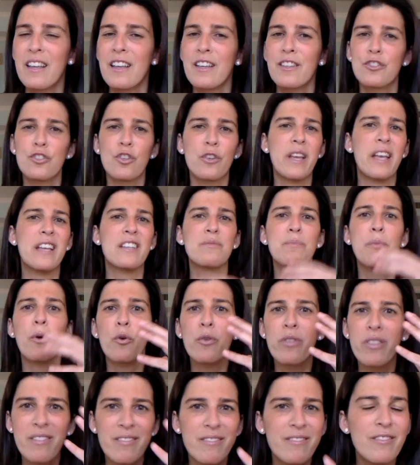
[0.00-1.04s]
So he has
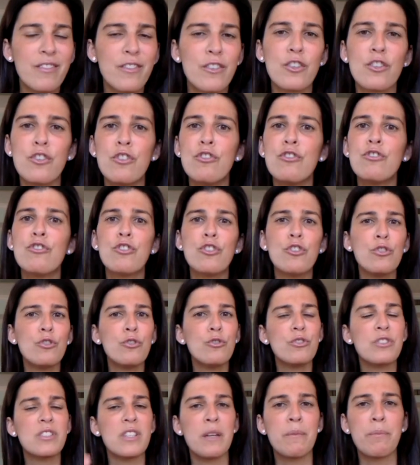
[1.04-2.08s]
both
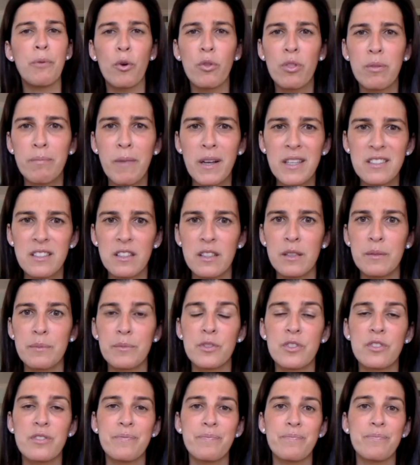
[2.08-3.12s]
Jews and both
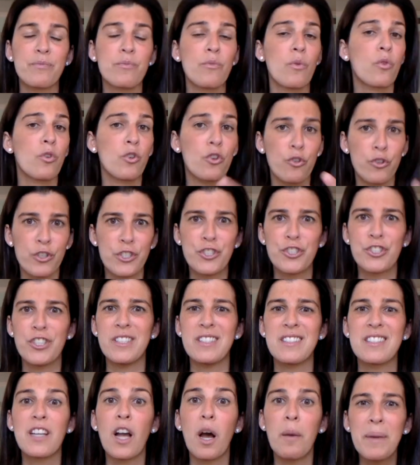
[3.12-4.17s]
Muslims,
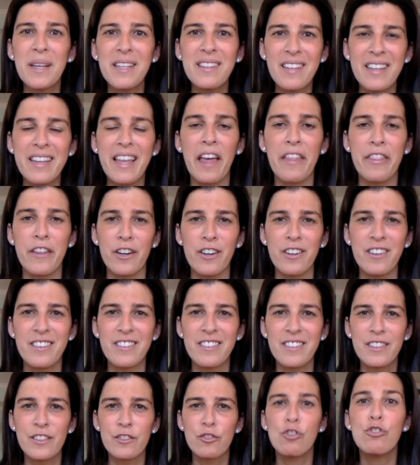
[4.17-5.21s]
Christians coming together
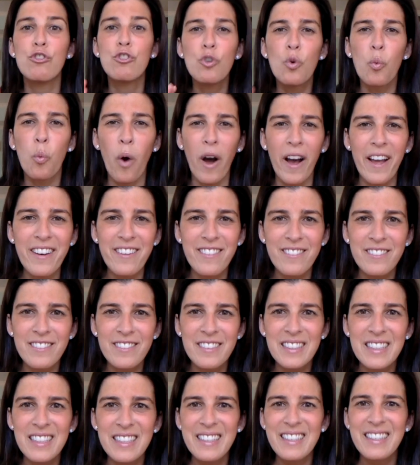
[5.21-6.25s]
to do what?
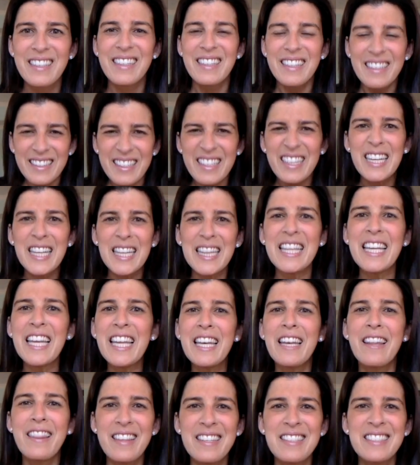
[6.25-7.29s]
To
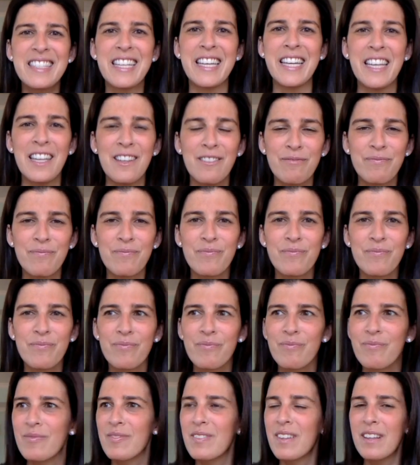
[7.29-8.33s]
clean the city,
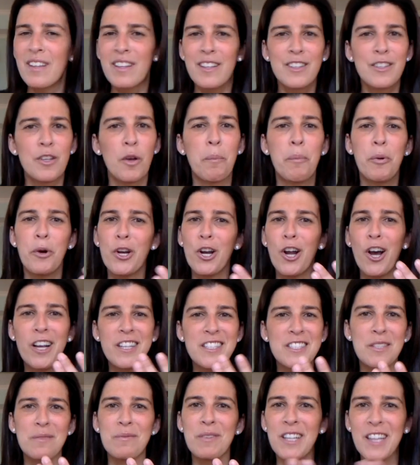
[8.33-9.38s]
to put on
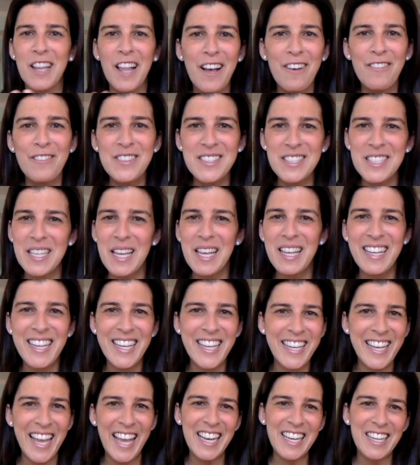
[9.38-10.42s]
some gloves,
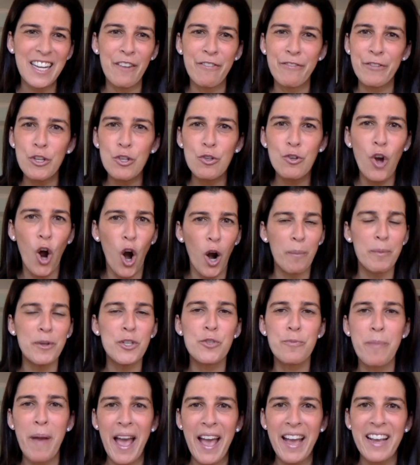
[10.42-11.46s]
get a few
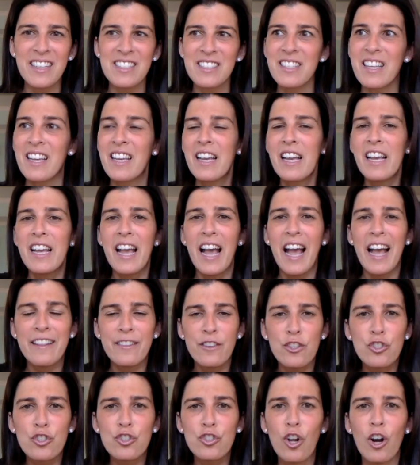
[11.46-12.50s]
garbage bags, and
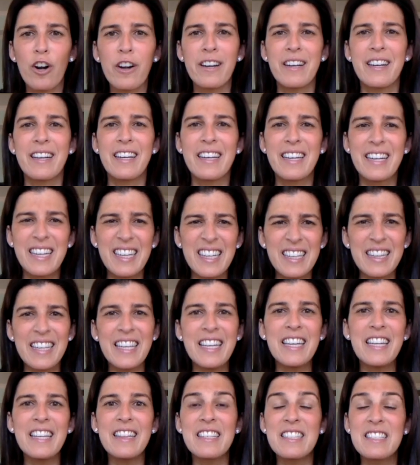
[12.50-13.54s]
to start
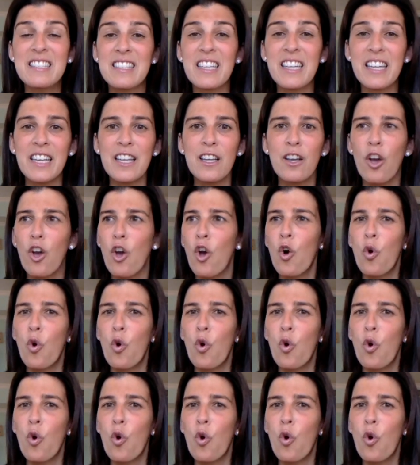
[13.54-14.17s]
cleaning the city,